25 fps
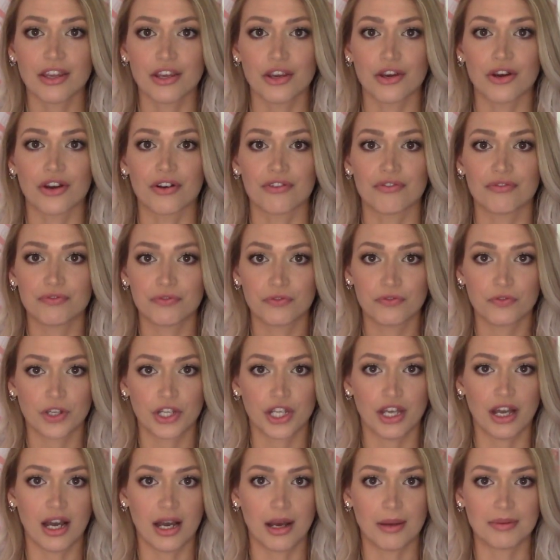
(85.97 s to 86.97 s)
your
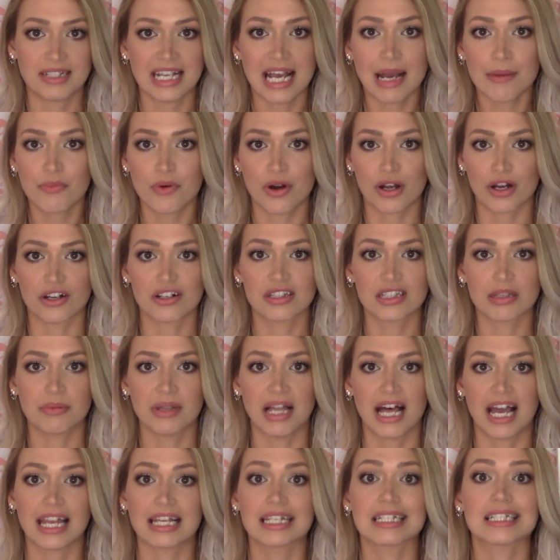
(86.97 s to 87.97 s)
tap water
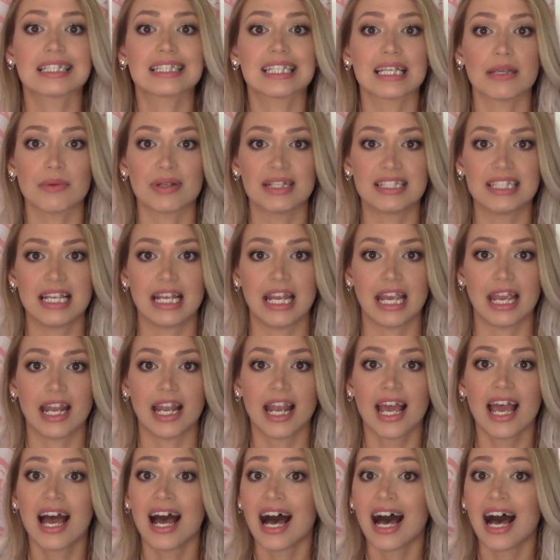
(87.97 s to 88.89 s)
supply, and see what's in it.